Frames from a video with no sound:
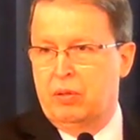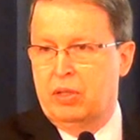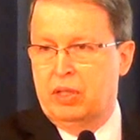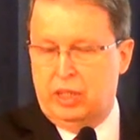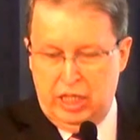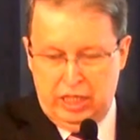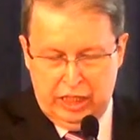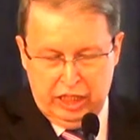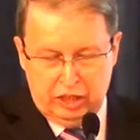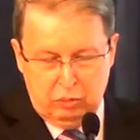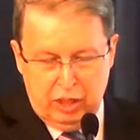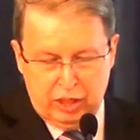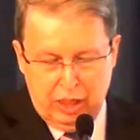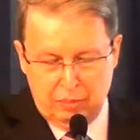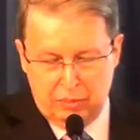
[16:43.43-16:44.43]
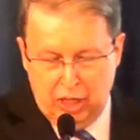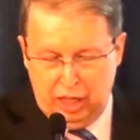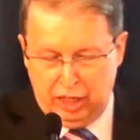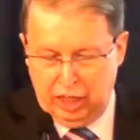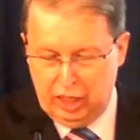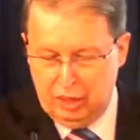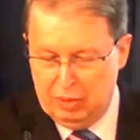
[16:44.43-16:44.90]
Okay, that's what I'm
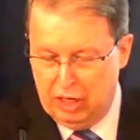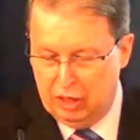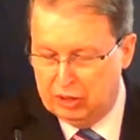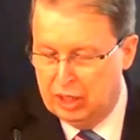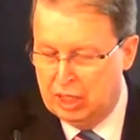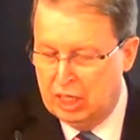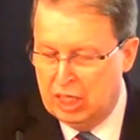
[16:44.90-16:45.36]
talking about.